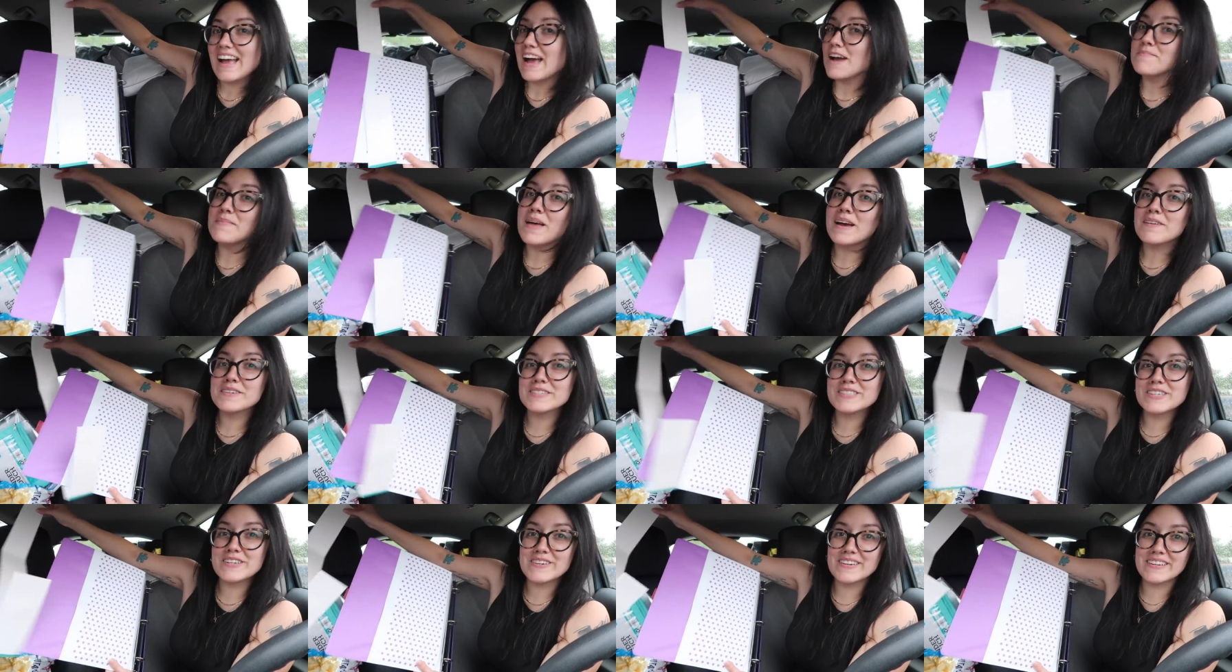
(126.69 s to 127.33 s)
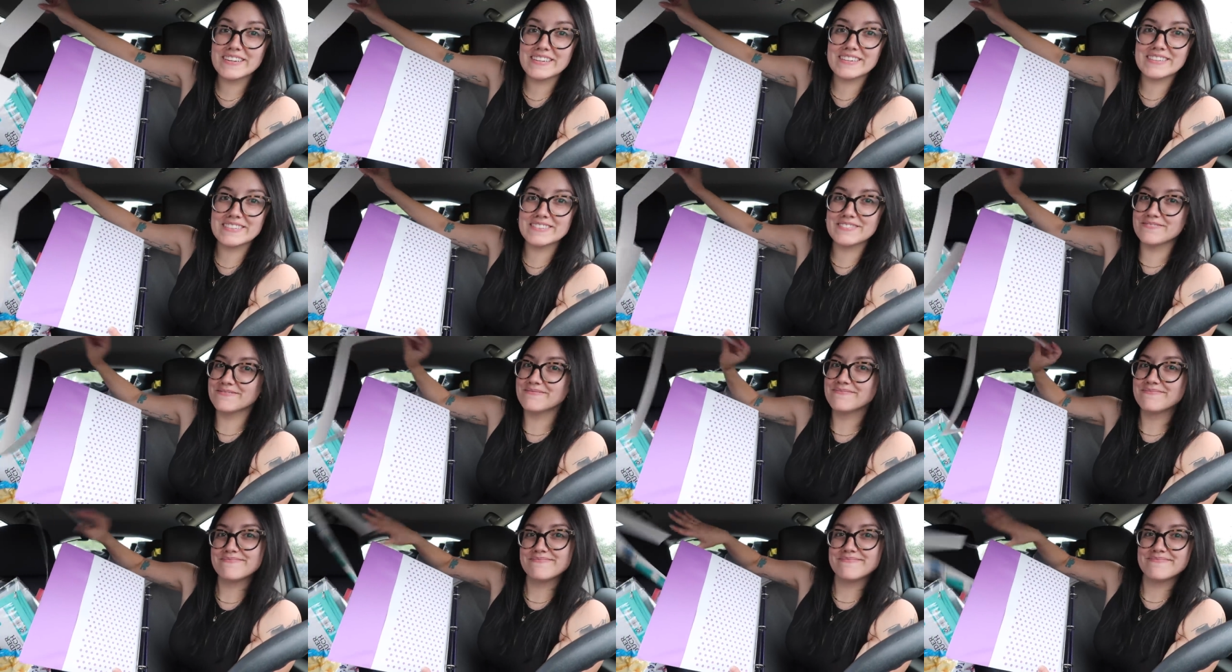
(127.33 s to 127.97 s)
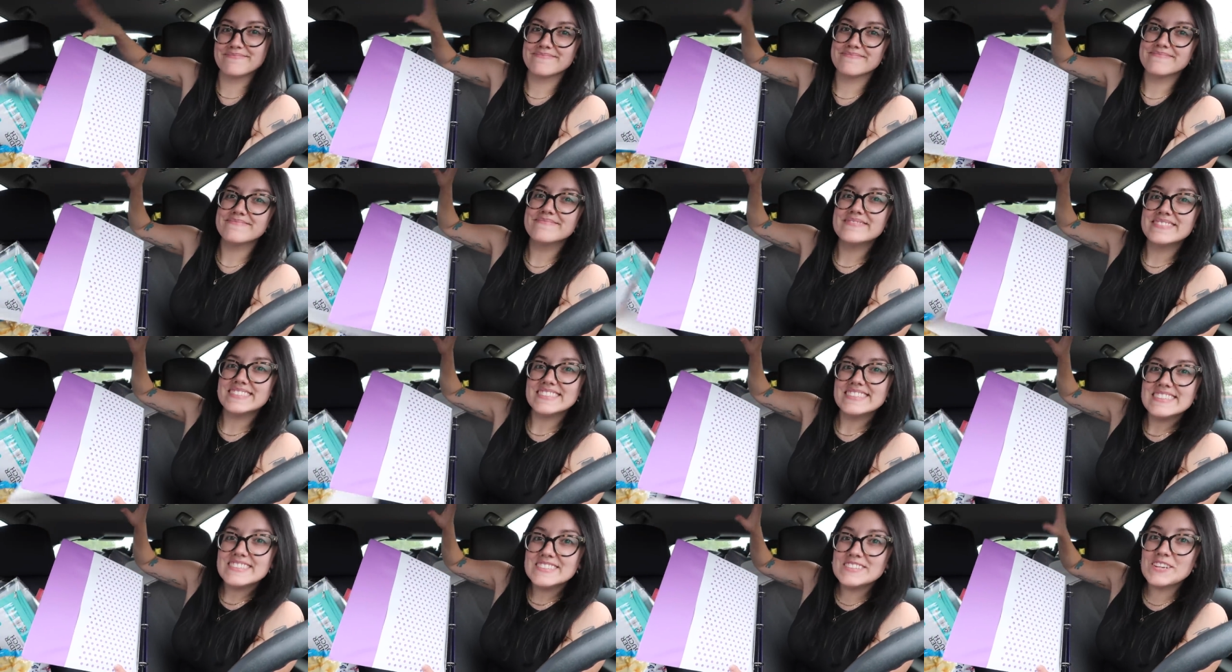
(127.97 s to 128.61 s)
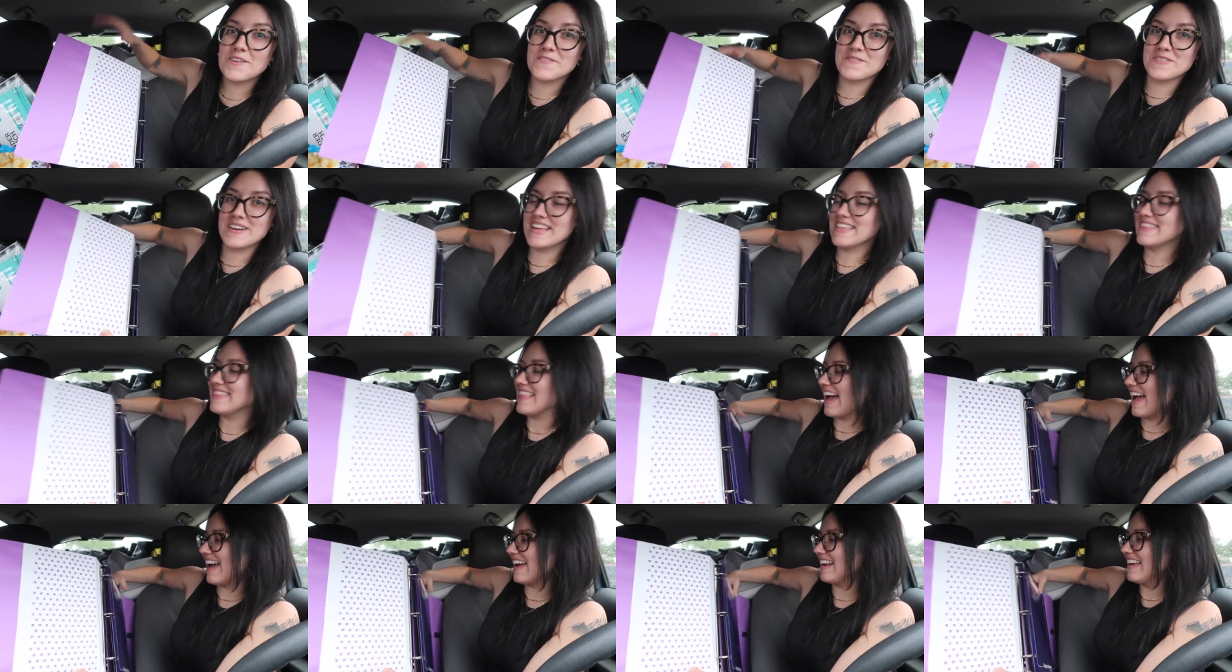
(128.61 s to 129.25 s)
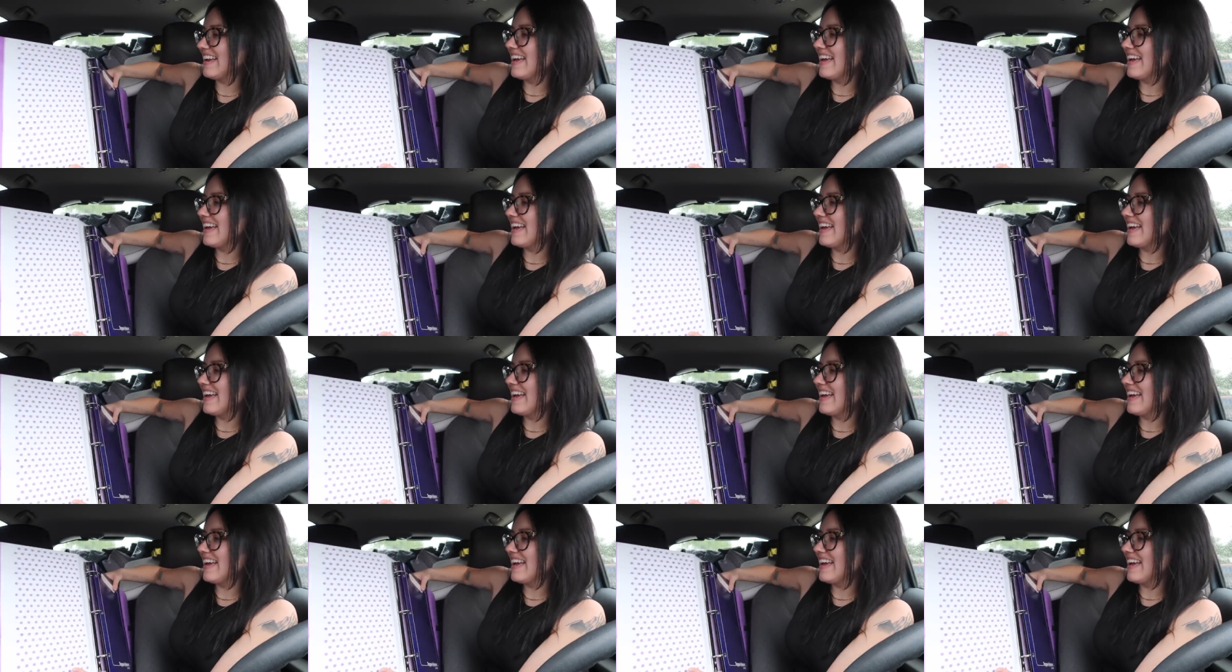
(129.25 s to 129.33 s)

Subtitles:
I'm not returning you. Don't need that.